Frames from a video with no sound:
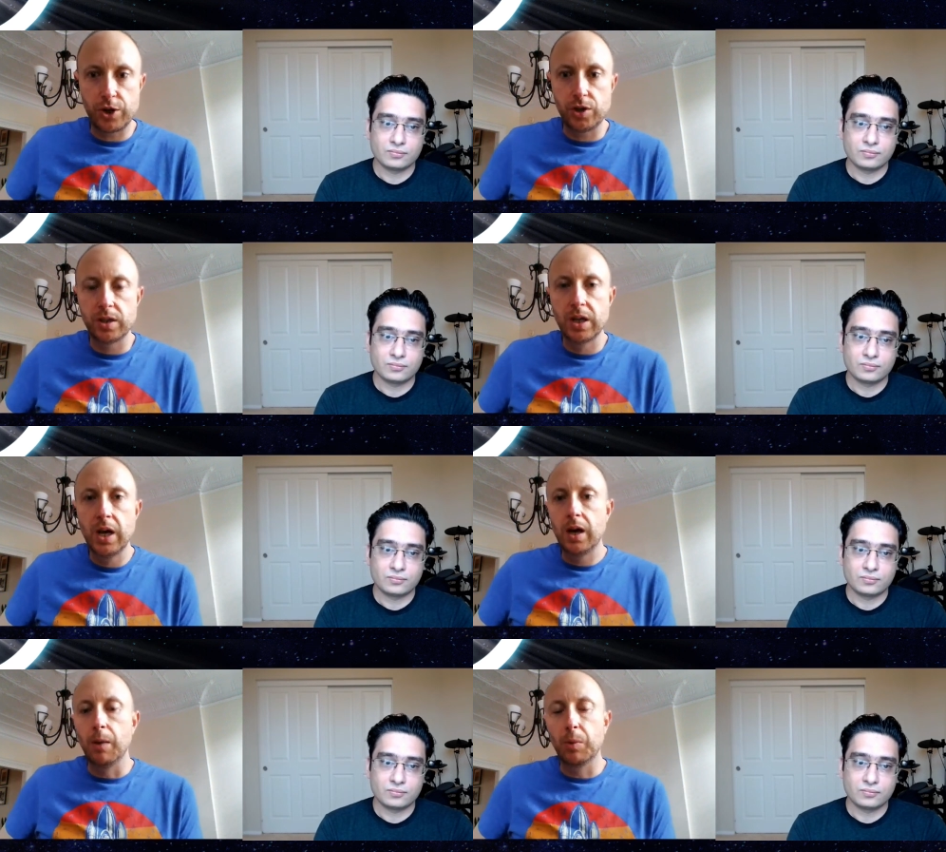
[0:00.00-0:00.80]
Speaker 1: questions,
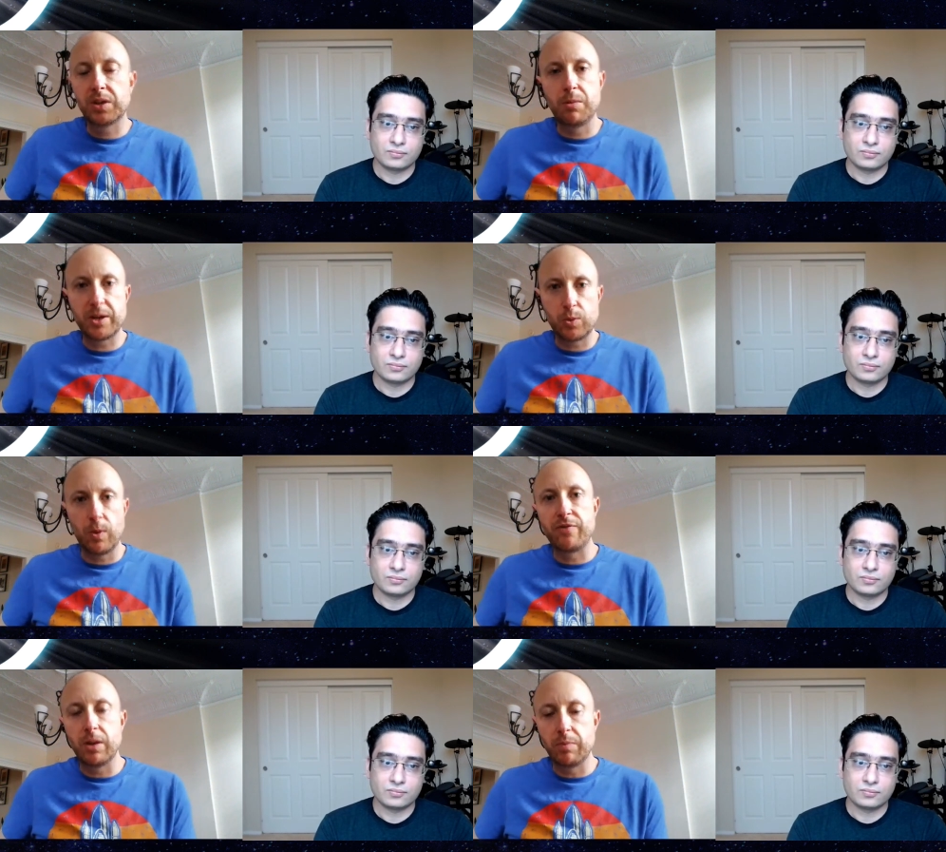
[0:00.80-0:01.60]
um, what's the best
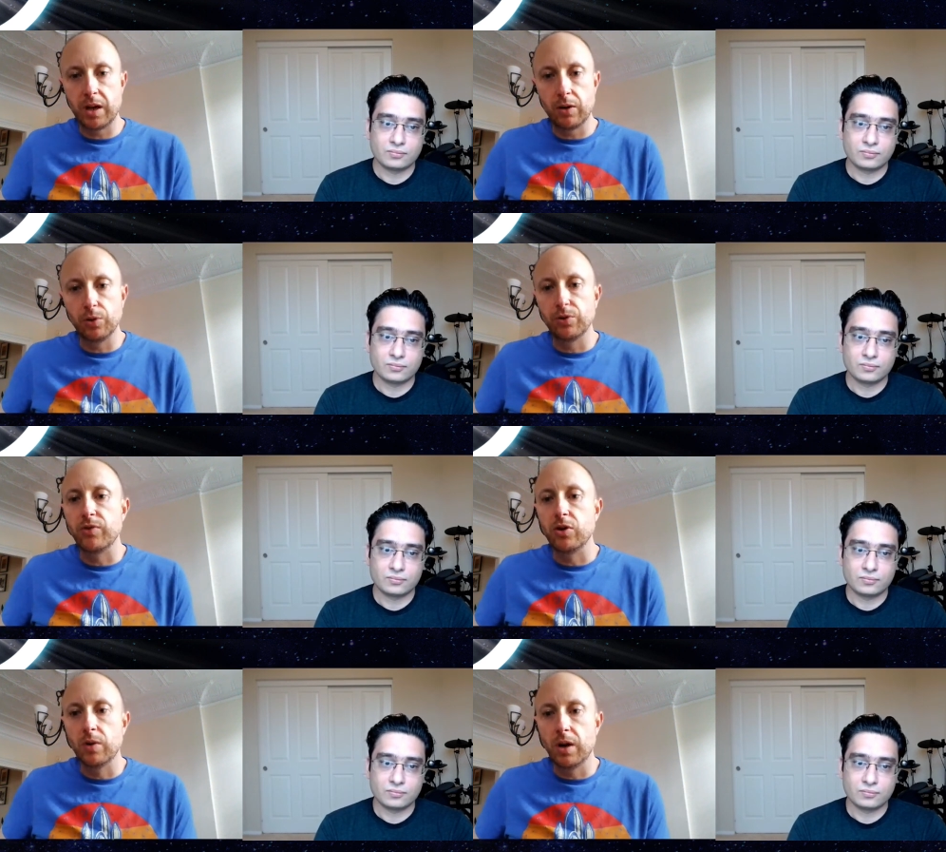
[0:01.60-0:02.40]
way for them to get a hold
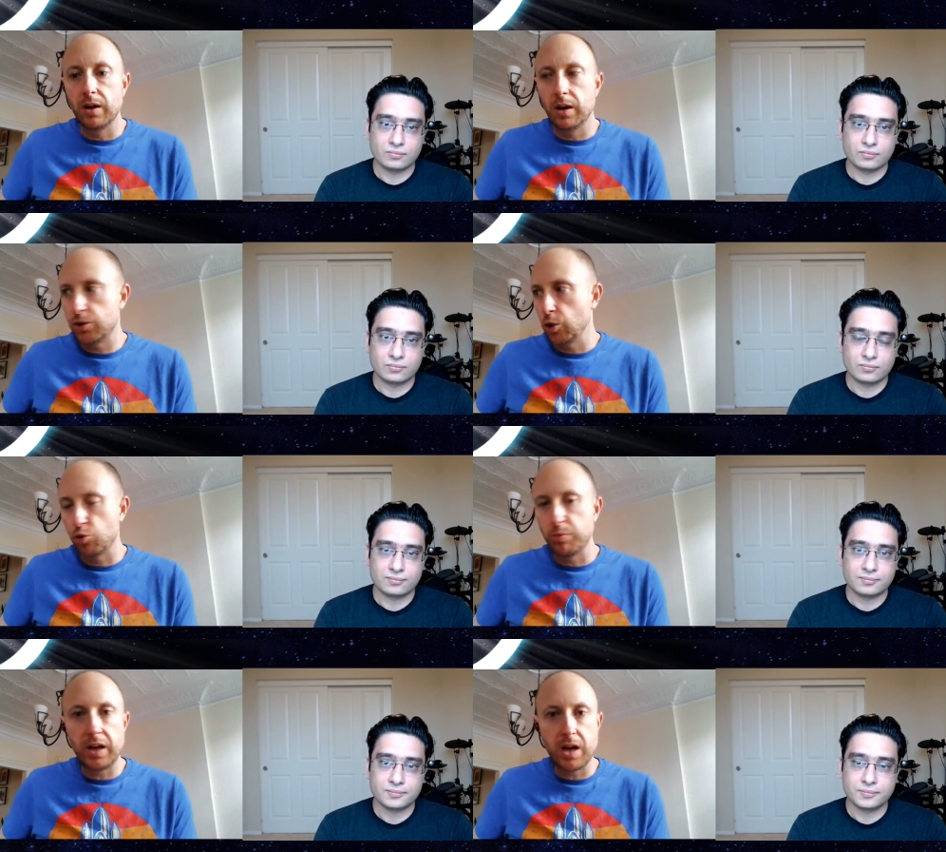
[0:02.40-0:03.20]
of you? Uh,
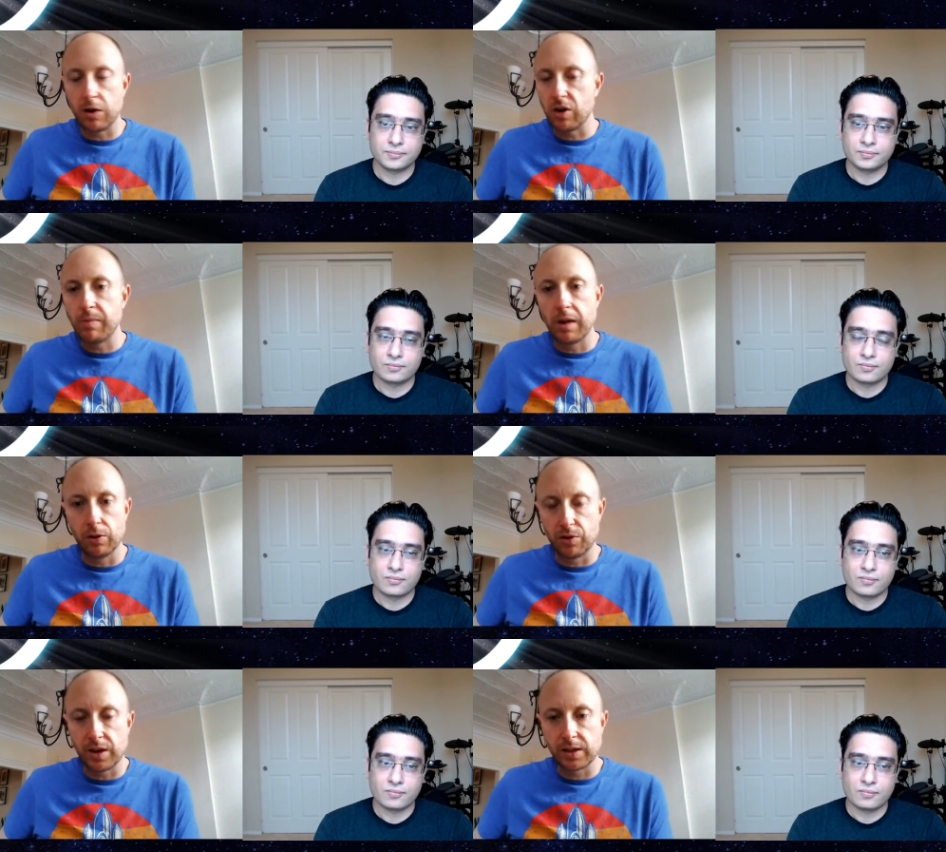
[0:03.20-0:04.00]
social media or
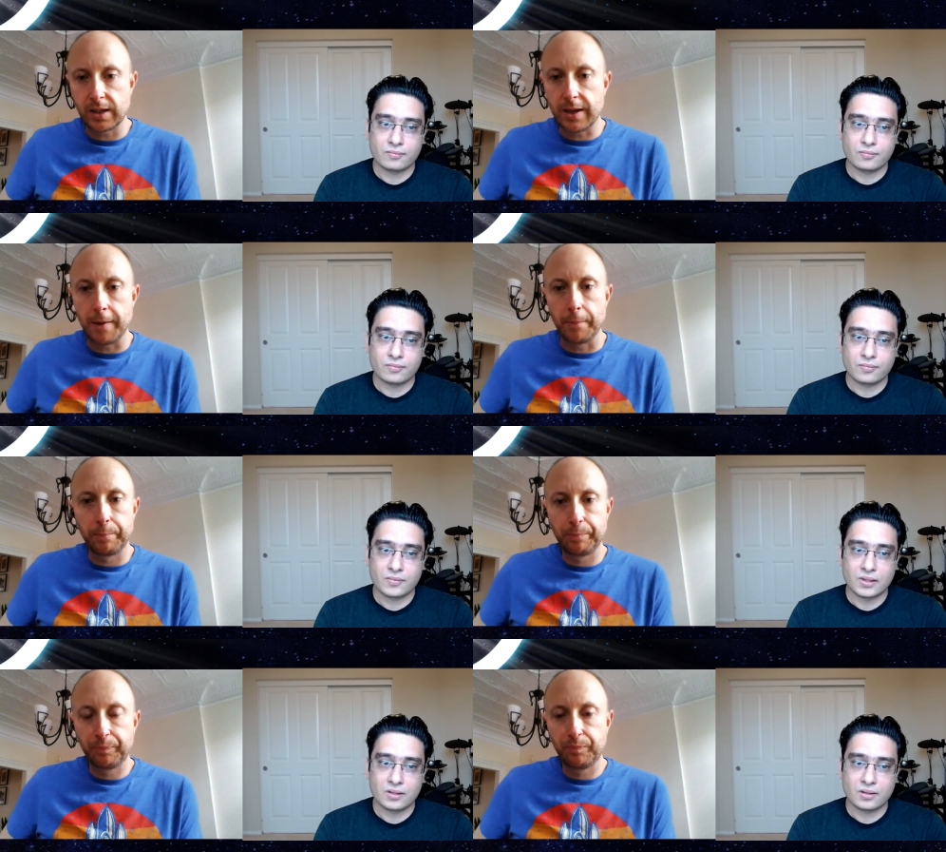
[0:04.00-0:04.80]
email or things like that?
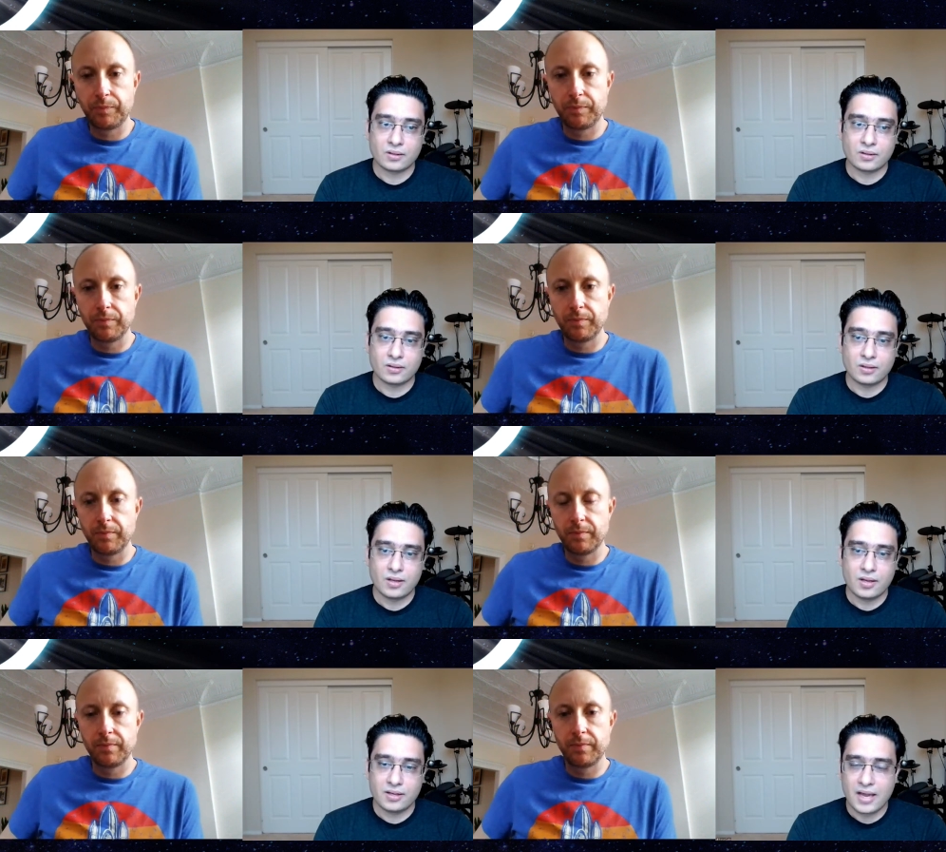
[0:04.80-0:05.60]

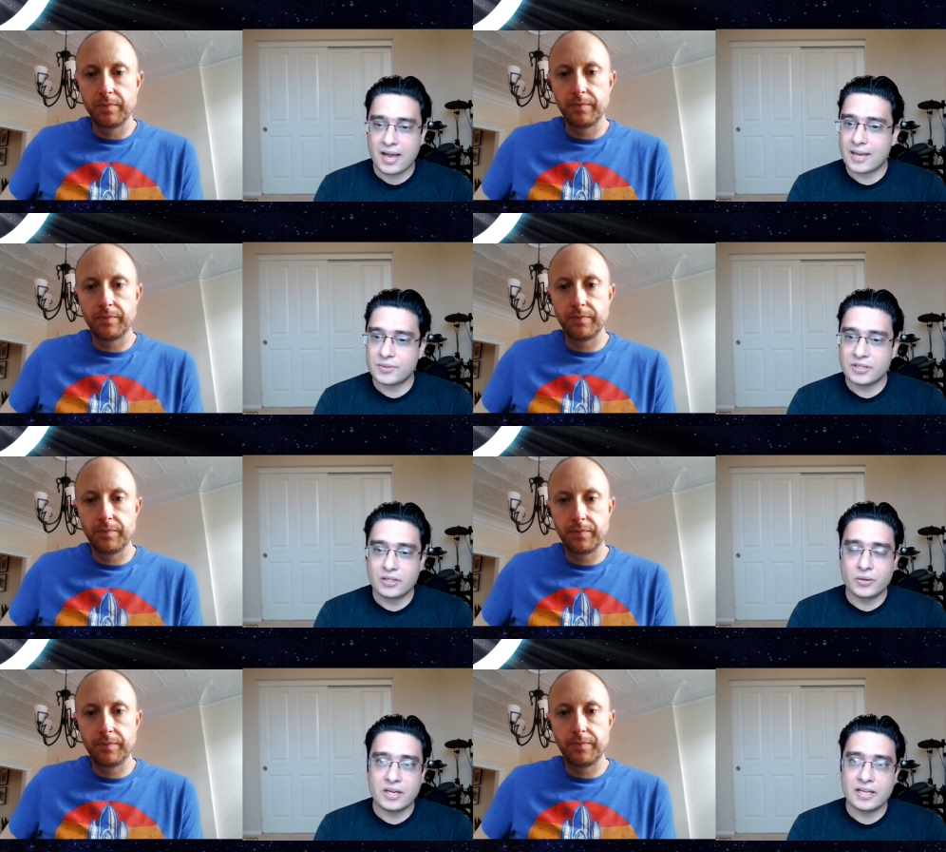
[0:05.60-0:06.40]
Speaker 2: Yeah,
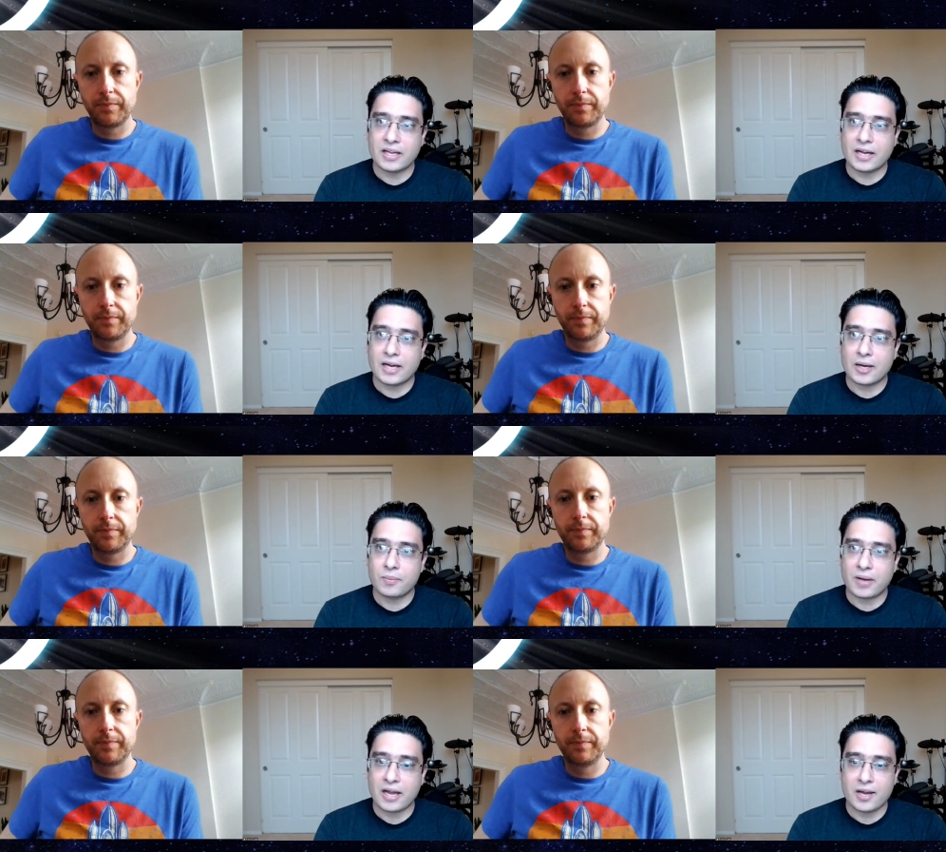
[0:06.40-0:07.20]
absolutely.
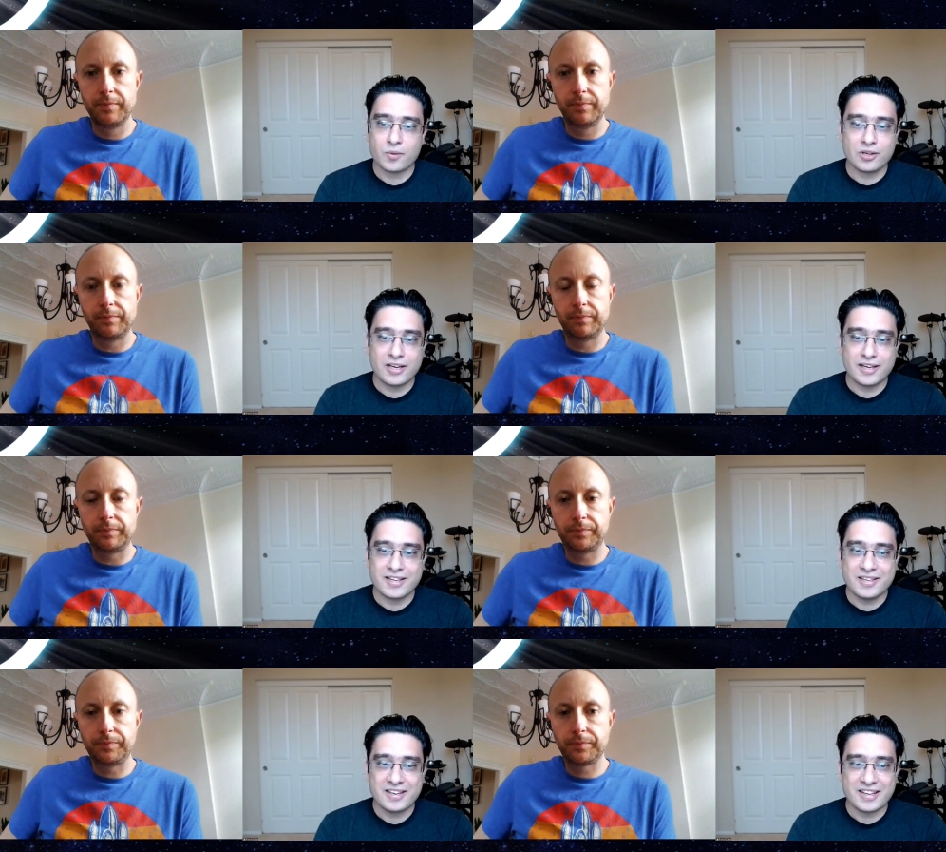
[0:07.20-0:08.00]
I am on
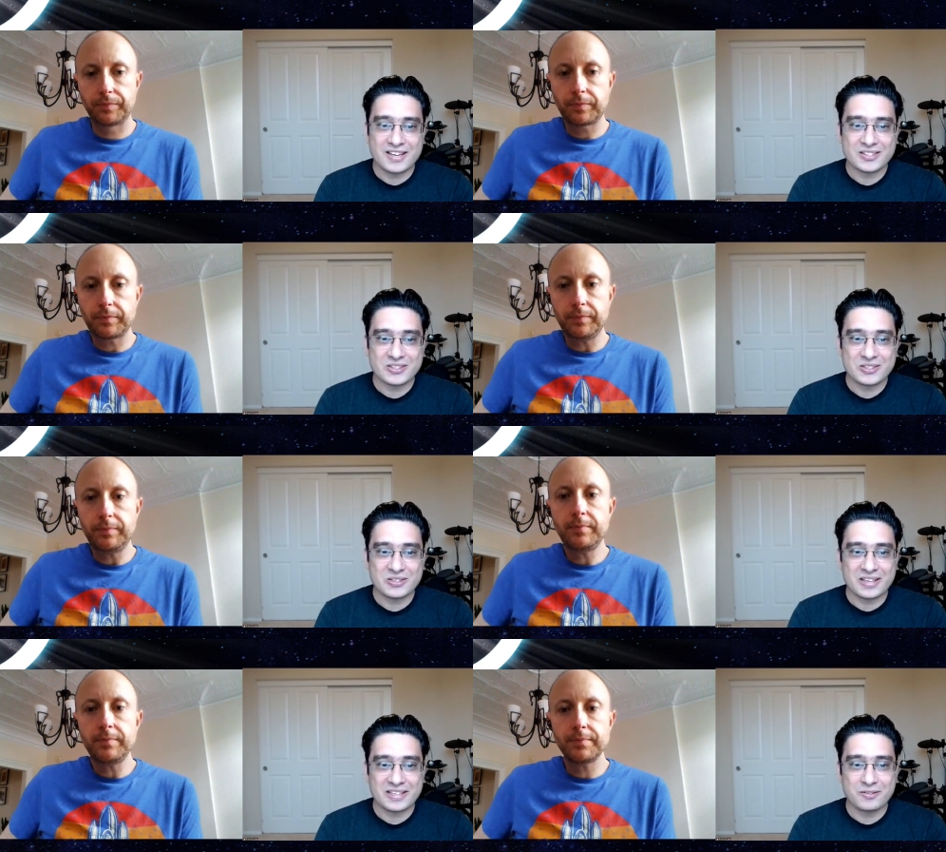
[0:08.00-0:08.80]
LinkedIn, so
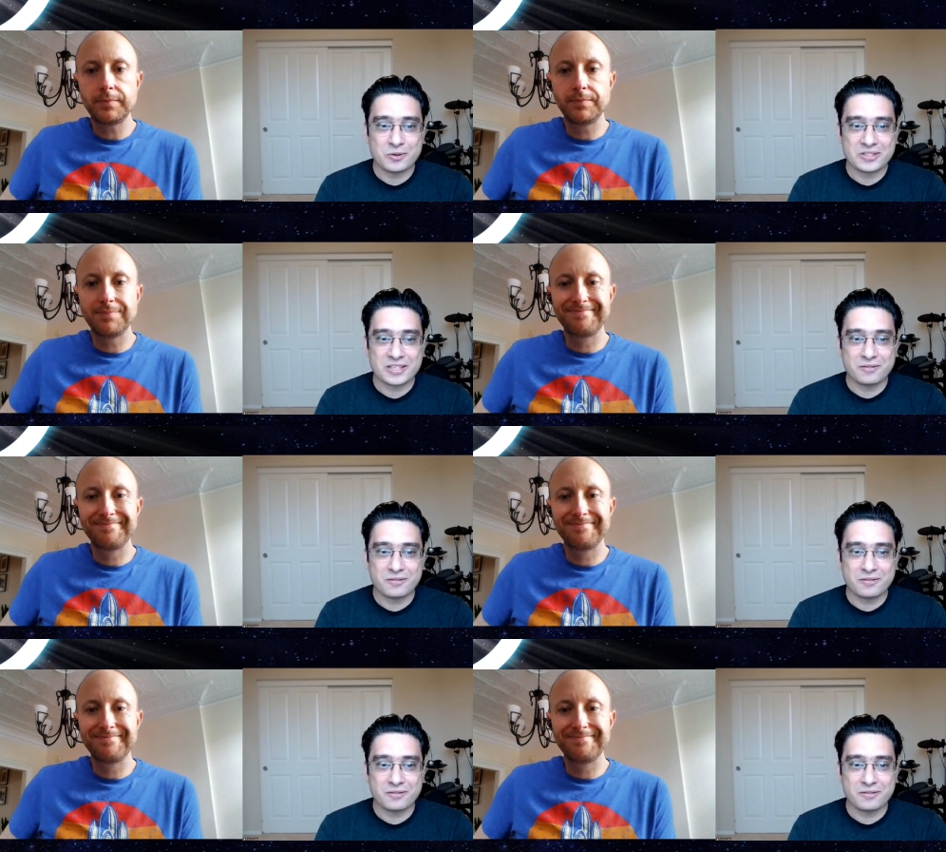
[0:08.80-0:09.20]
you, I think folks